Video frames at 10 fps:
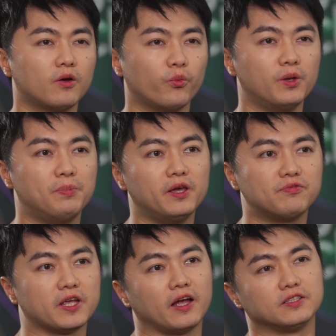We
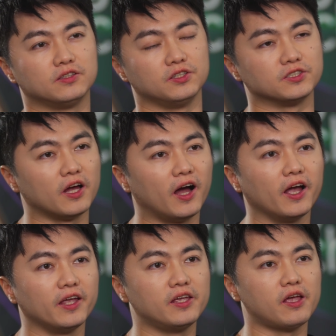believe that the
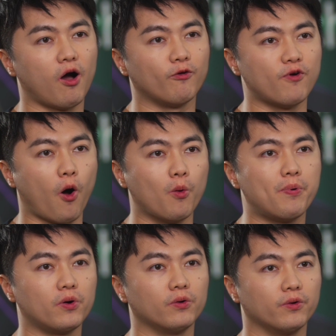design of
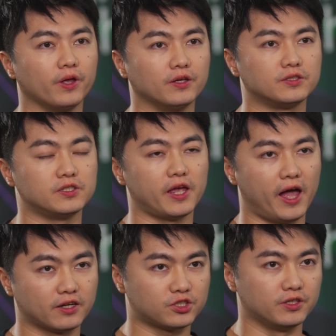OPPO is
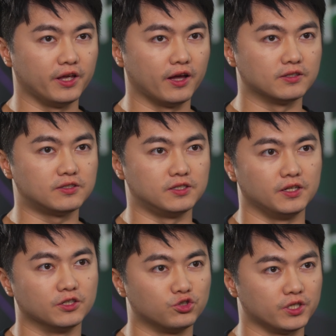actually a
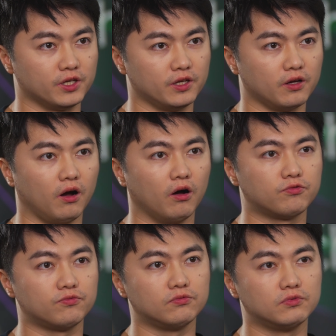synergy
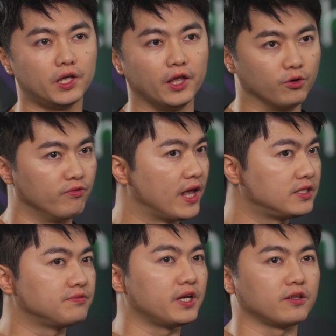of
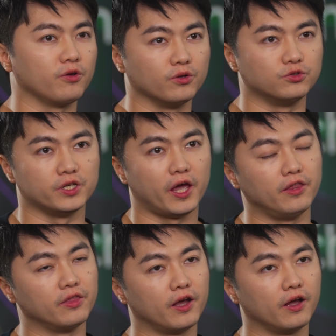innovative technology
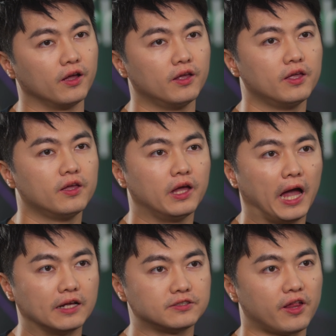and
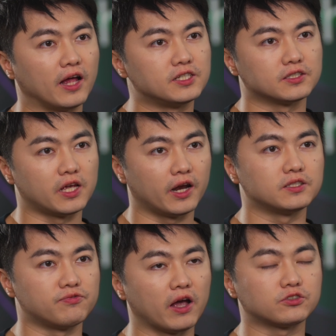aesthetic
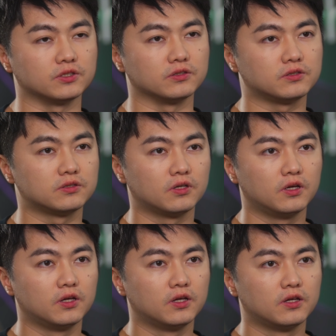satisfactions.
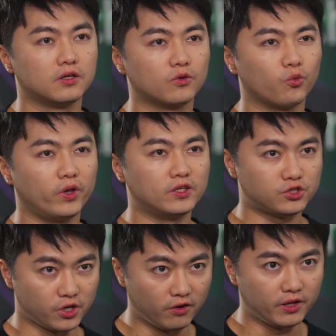We
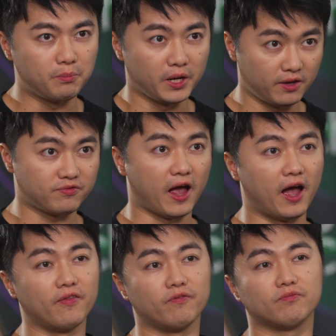strongly believe
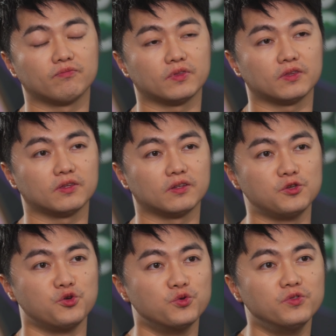that
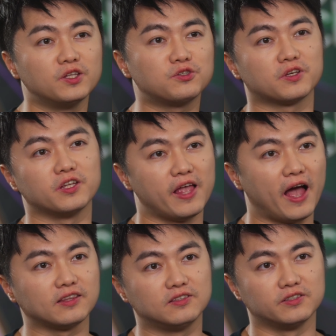you need to
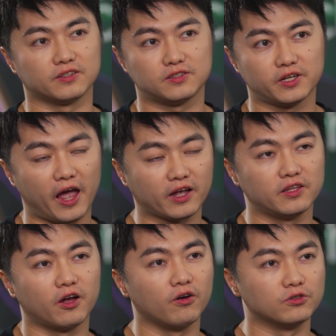connect the
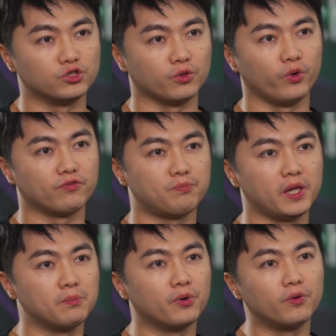technology with
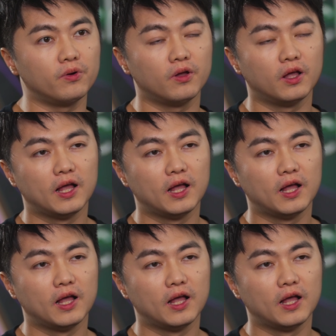people